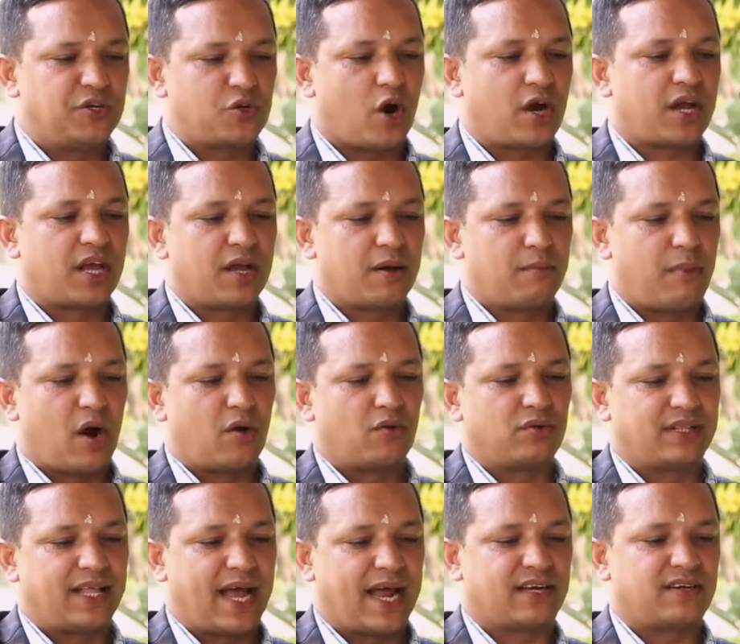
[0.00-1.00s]
talking
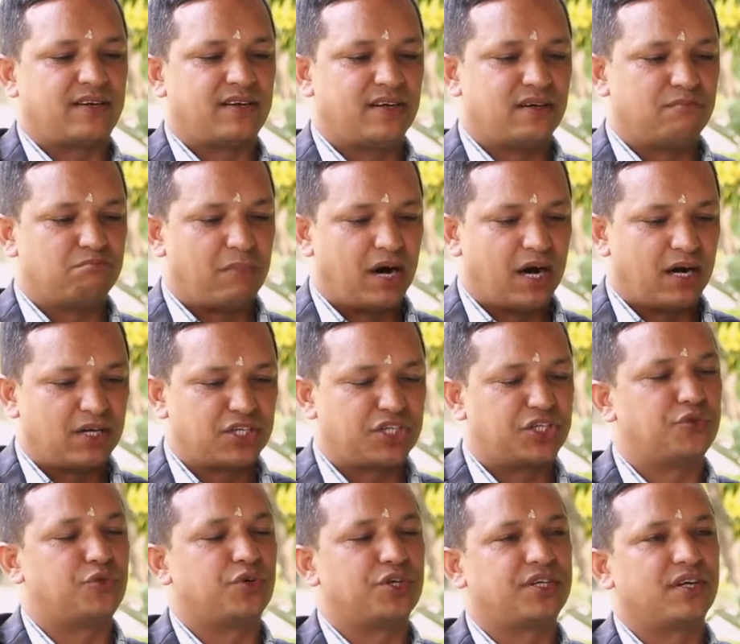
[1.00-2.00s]
about that
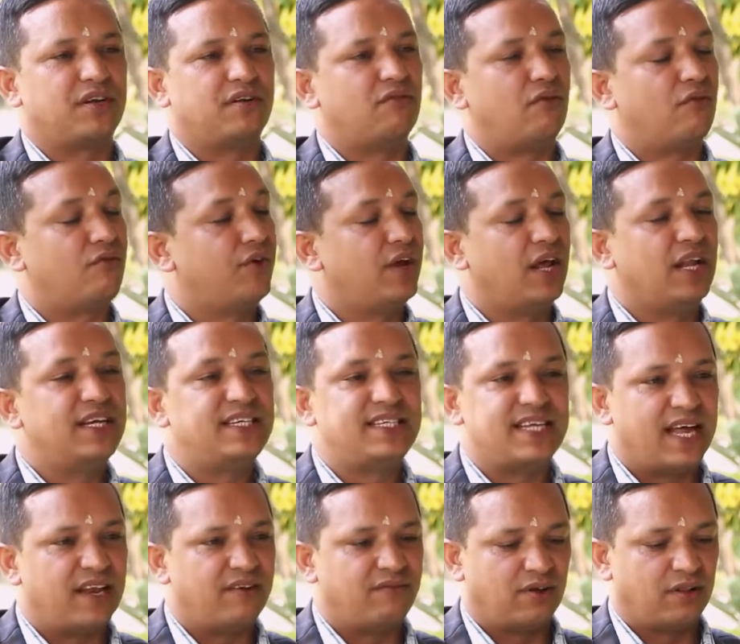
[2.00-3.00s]
situation really
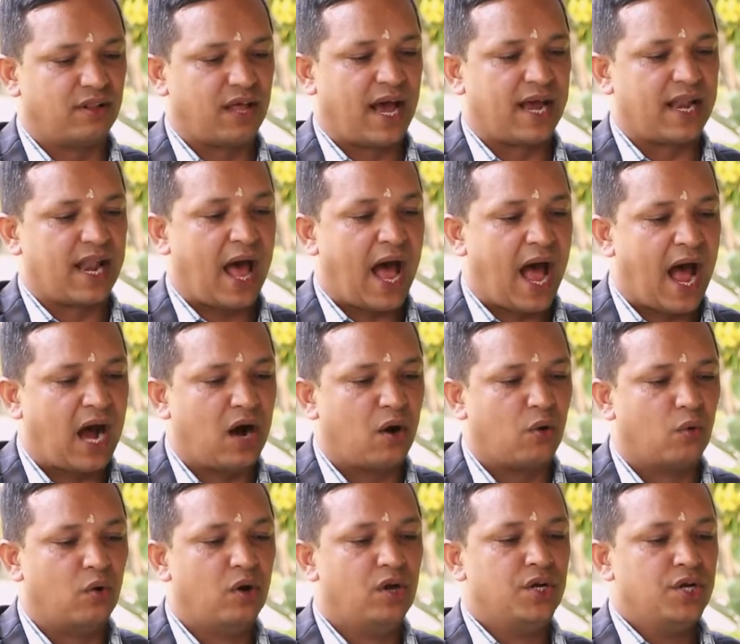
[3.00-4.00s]
terrible, and
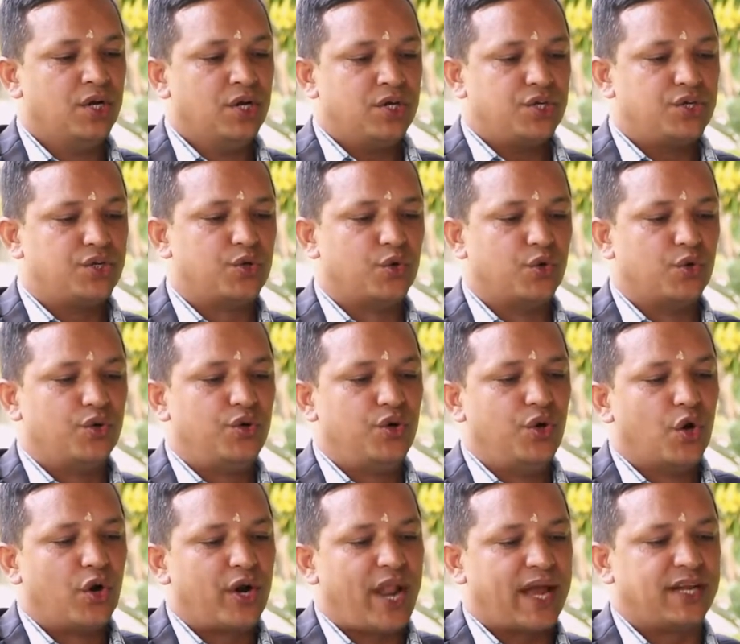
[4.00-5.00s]
how do
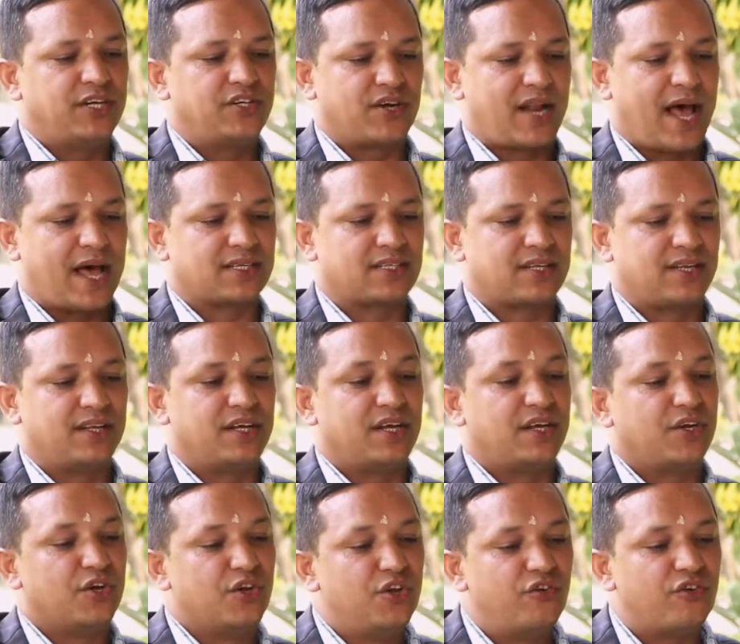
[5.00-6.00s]
Noida International
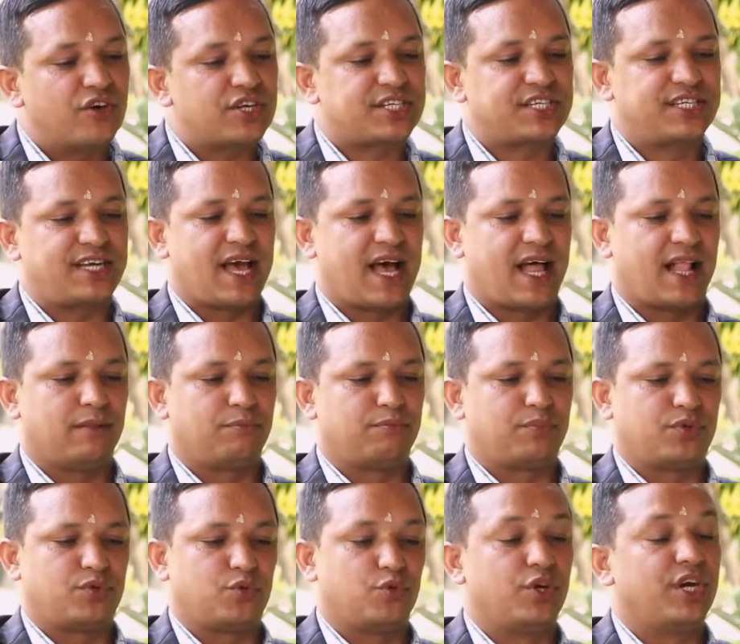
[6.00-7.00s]
University help
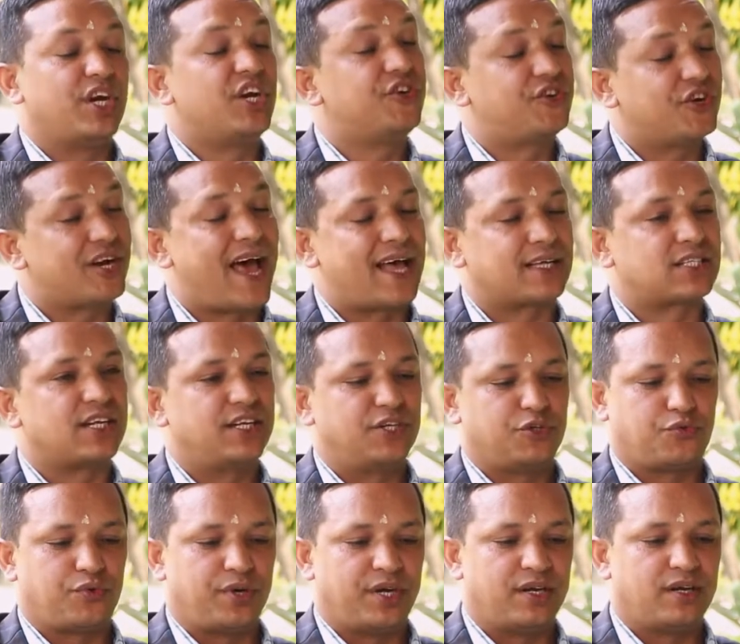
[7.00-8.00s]
to international
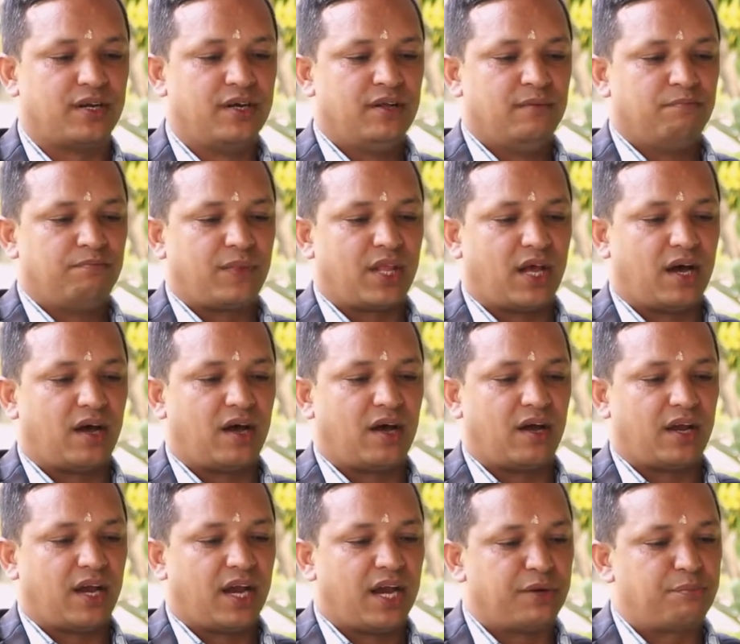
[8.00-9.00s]
student
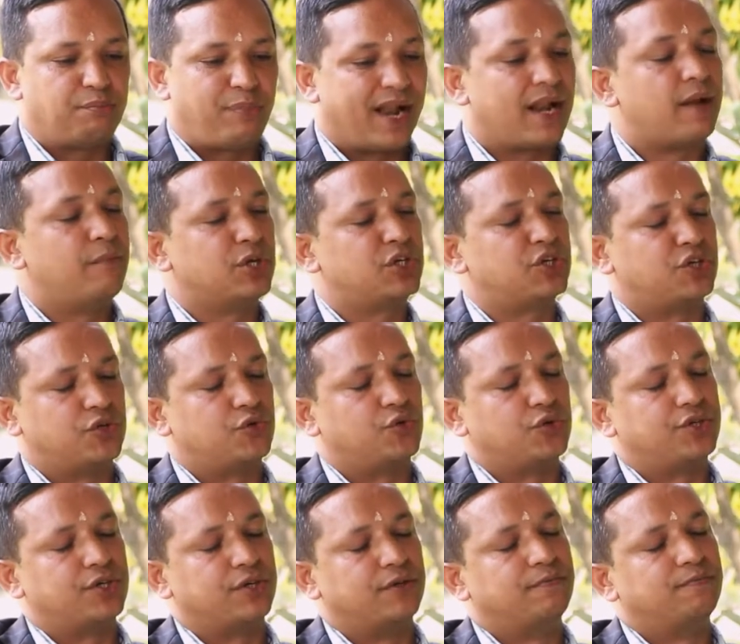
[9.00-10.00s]
a pandemic
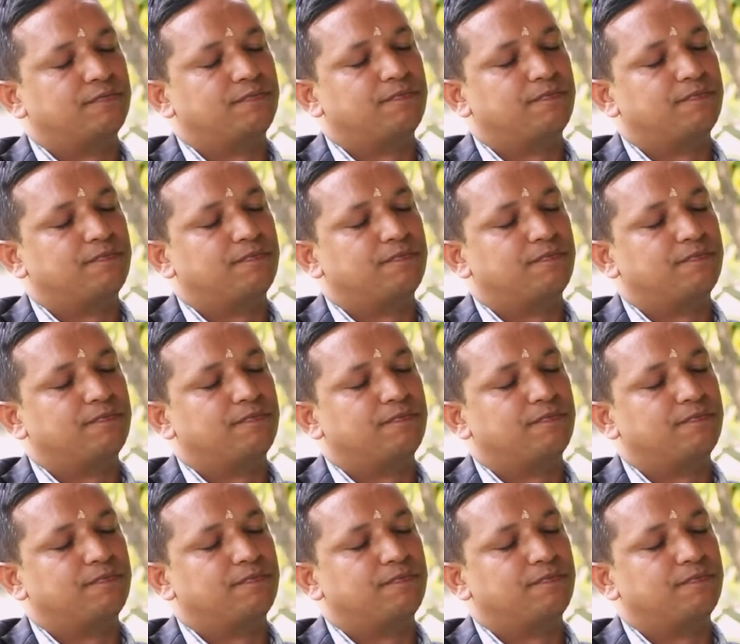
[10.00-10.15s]
situation?